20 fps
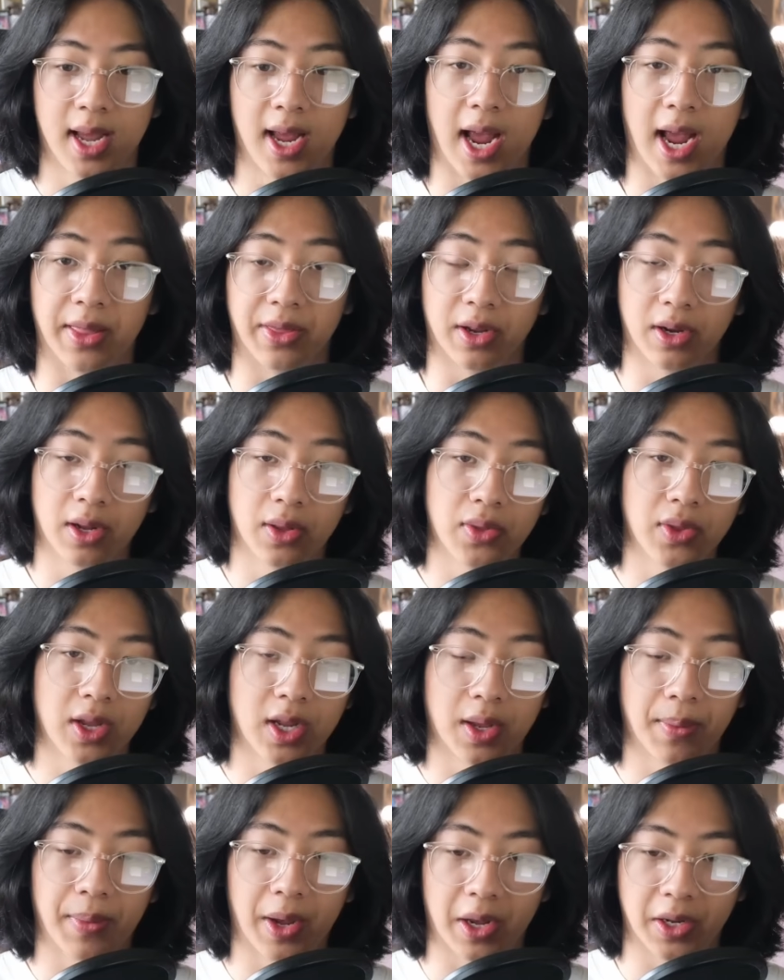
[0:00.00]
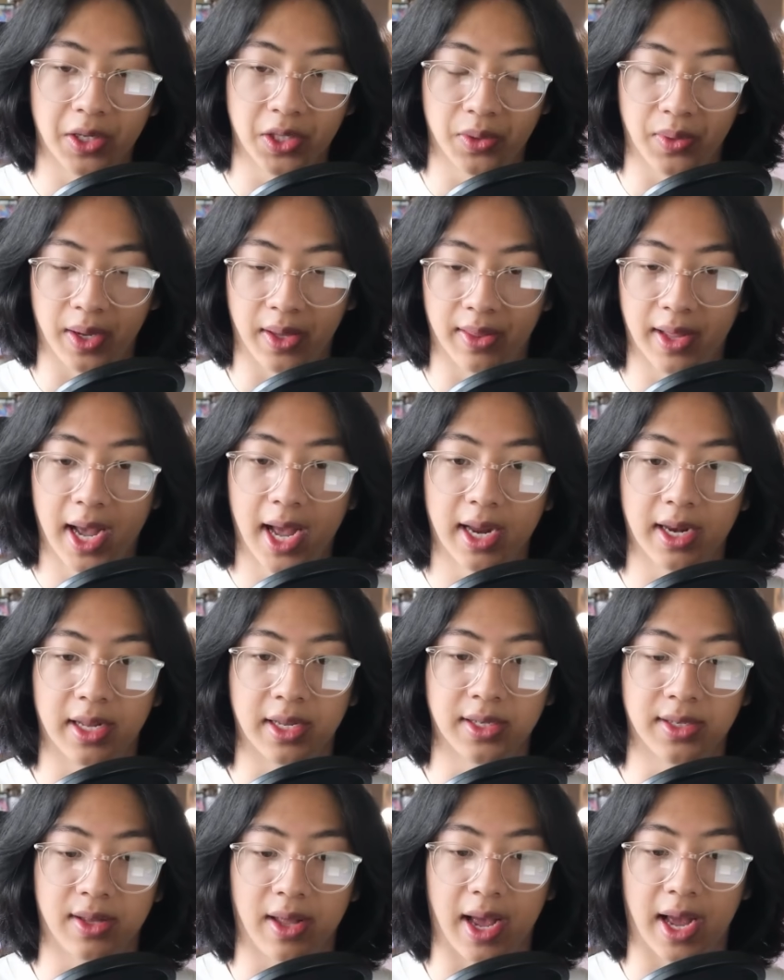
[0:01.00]
And the good thing about doing that
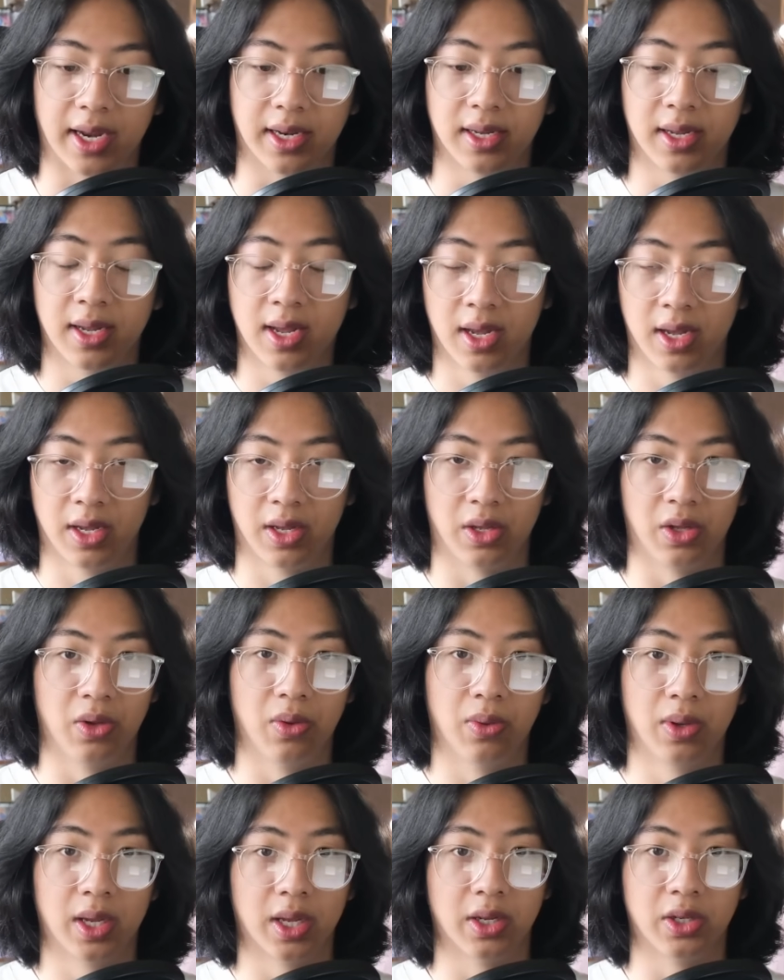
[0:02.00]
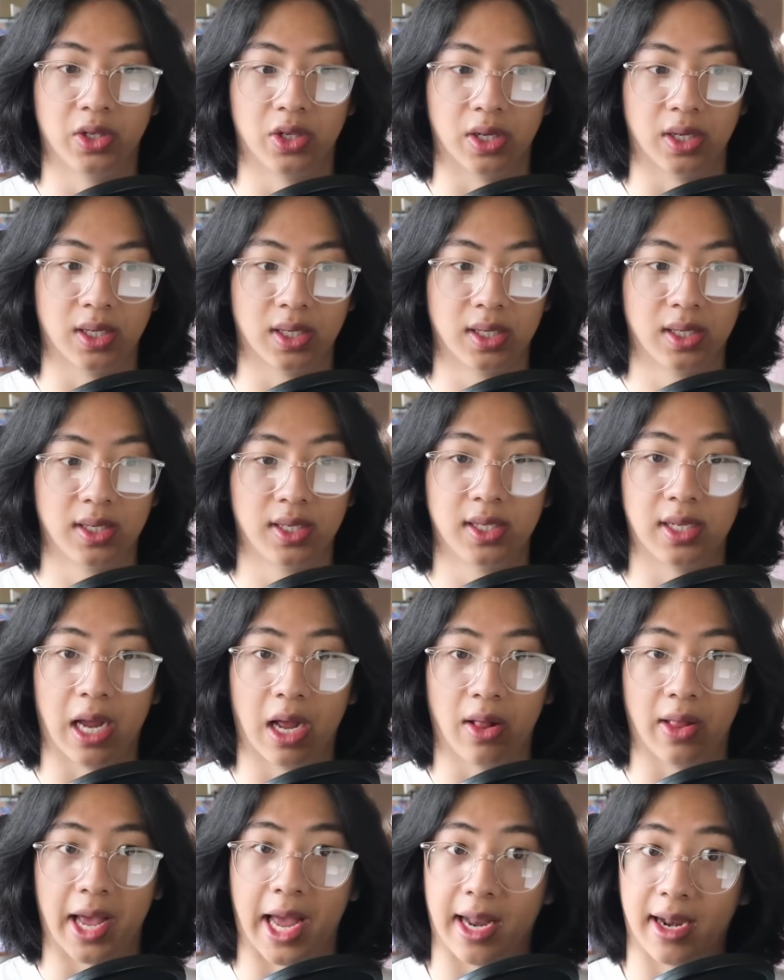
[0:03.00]
is that you can just
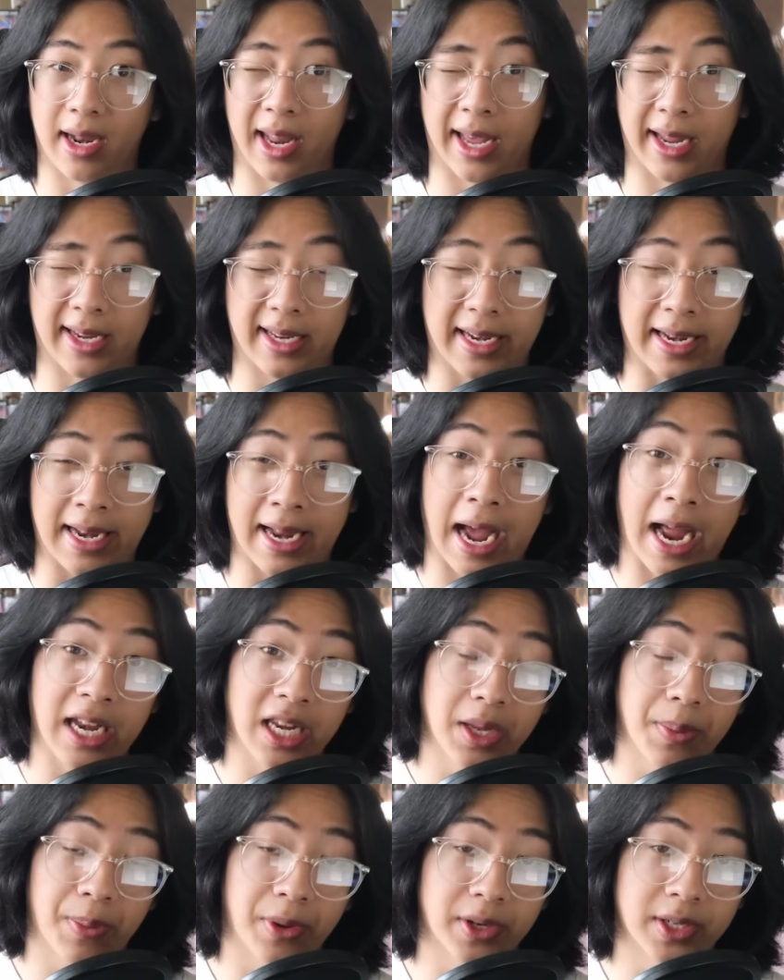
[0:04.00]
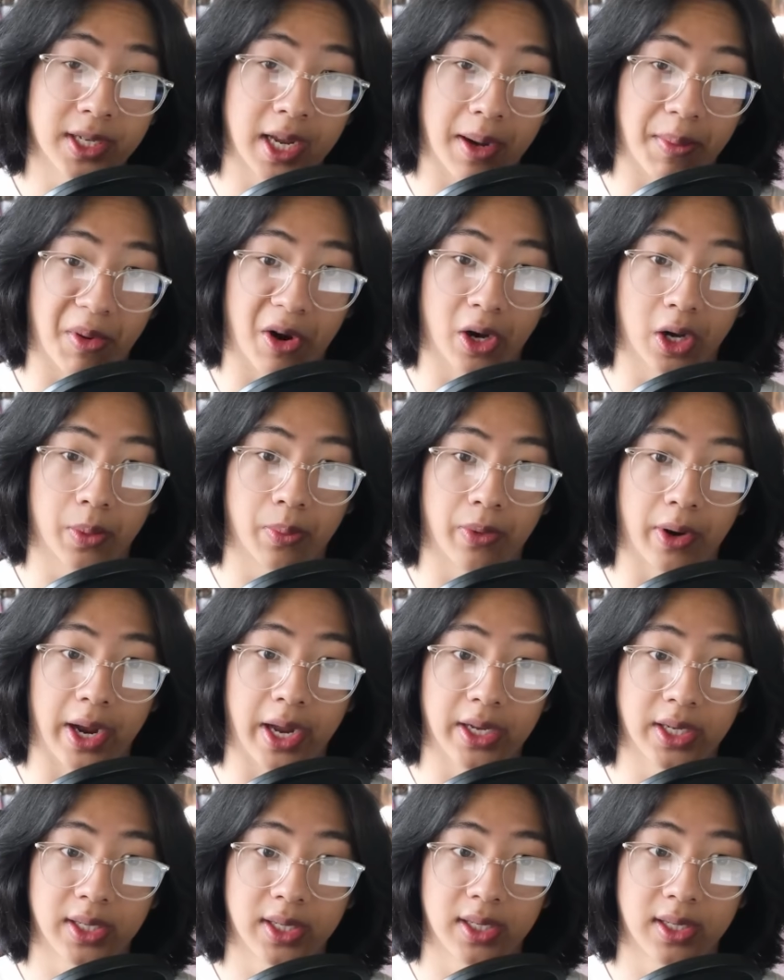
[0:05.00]
sell at like 90% market
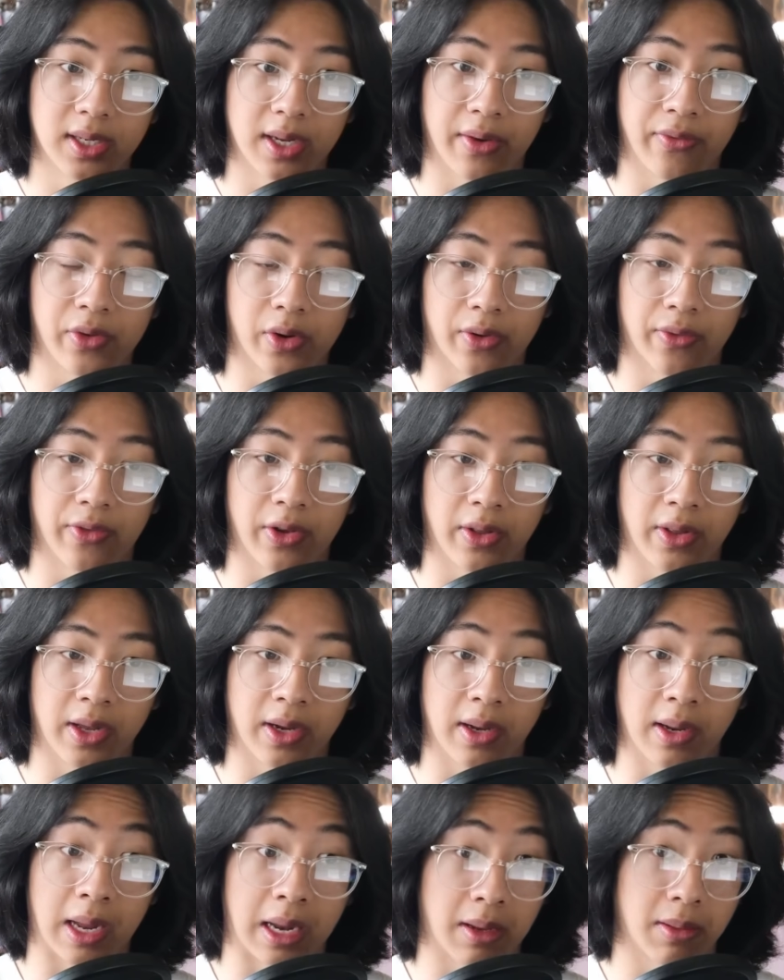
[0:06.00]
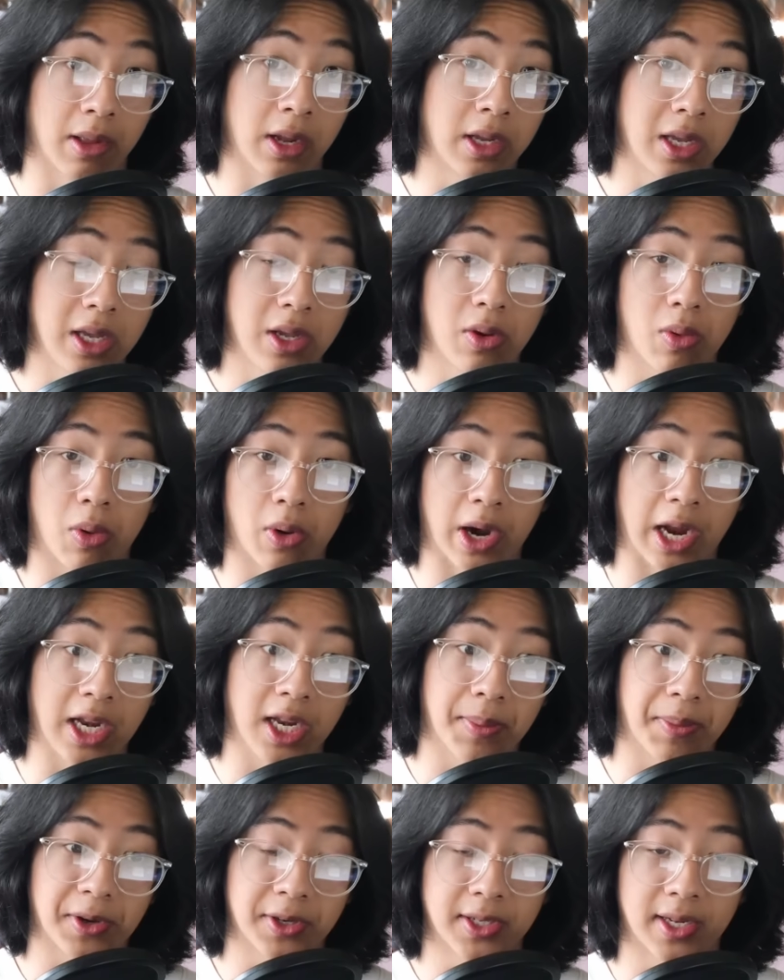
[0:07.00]
price if you're feeling like lucky, or
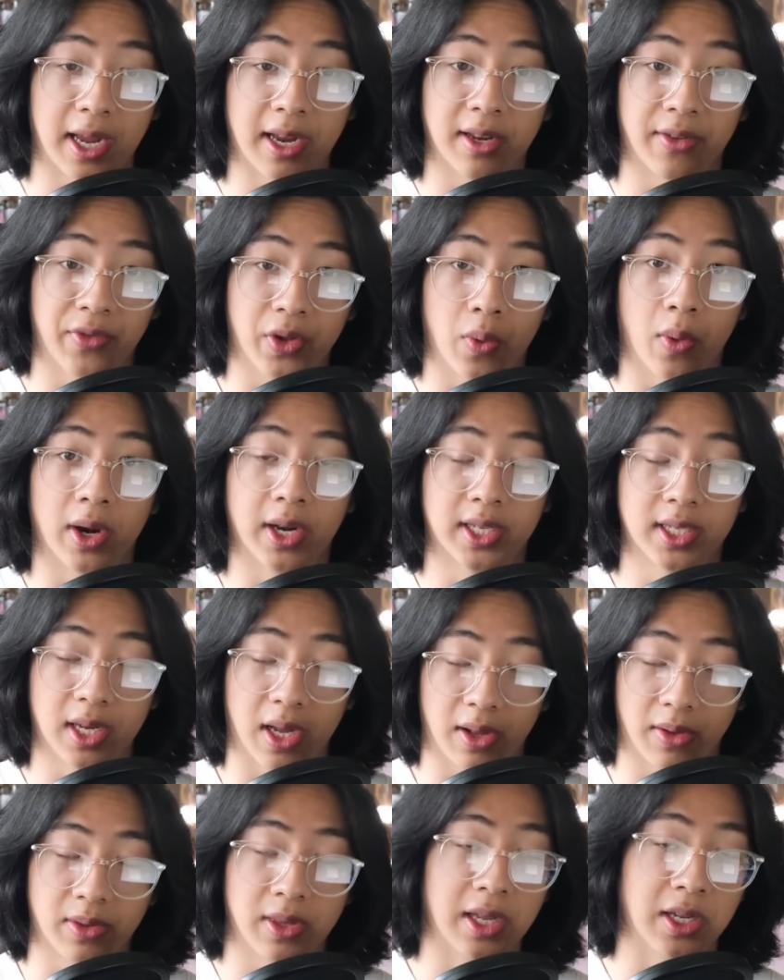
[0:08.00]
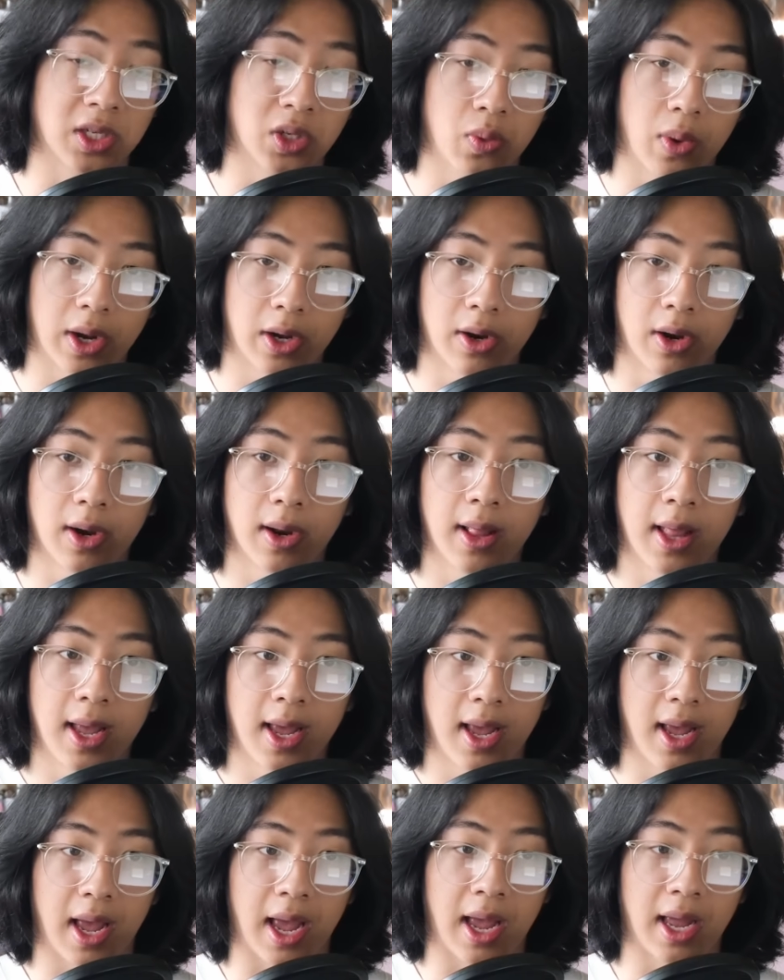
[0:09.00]
80% if you want to sell things quicker,
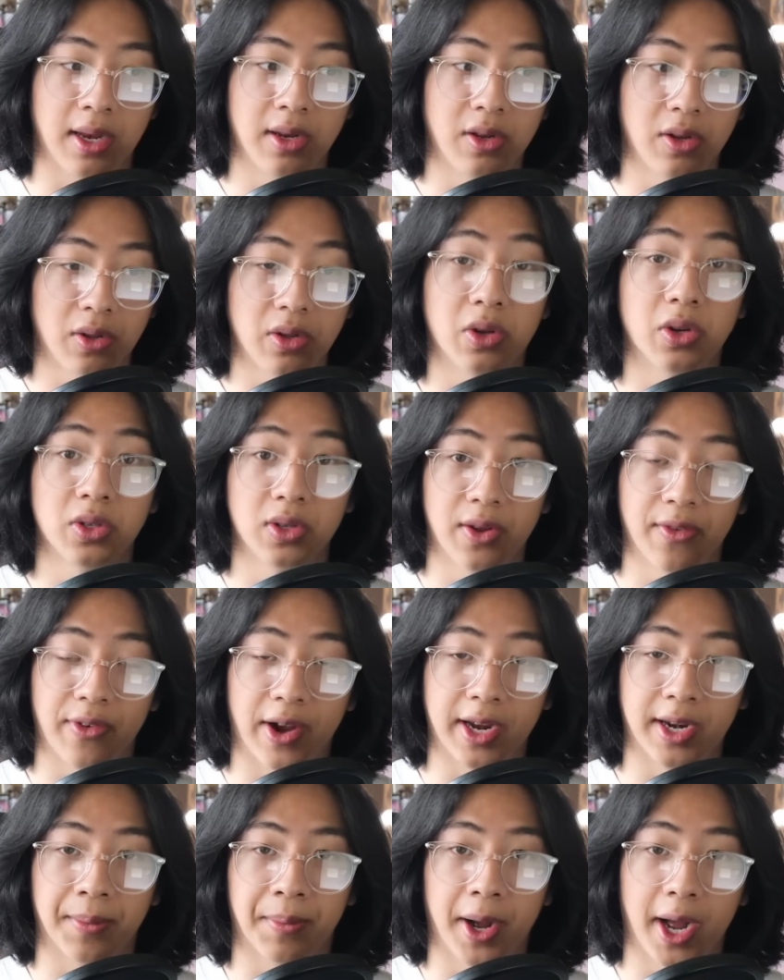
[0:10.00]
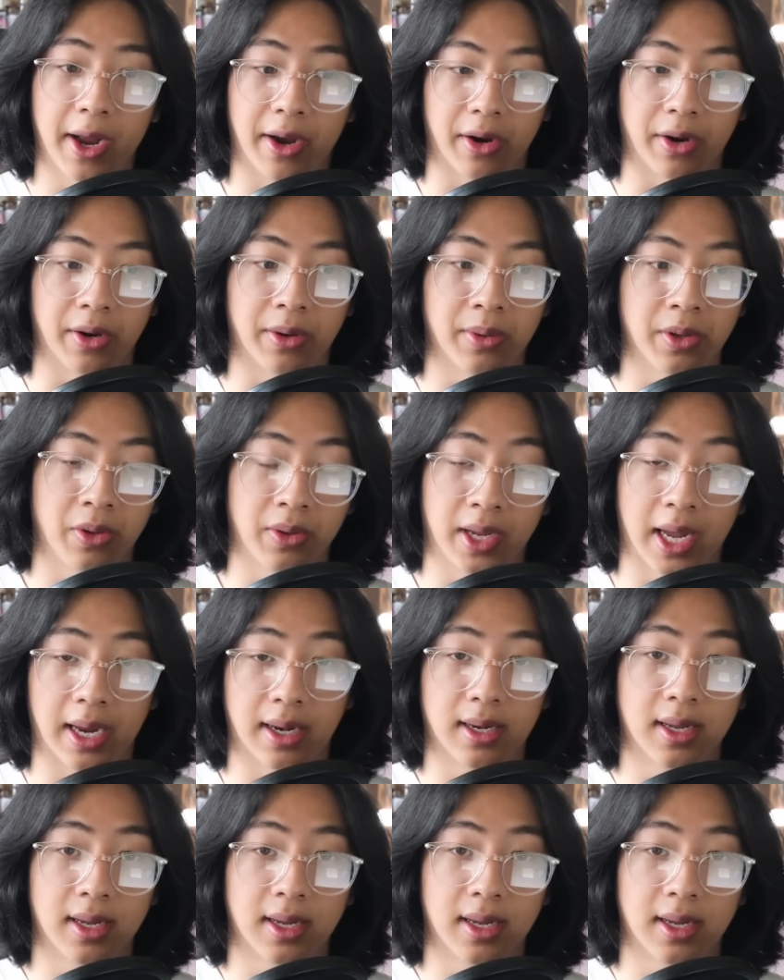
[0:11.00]
and you'll usually find a buyer. You'll get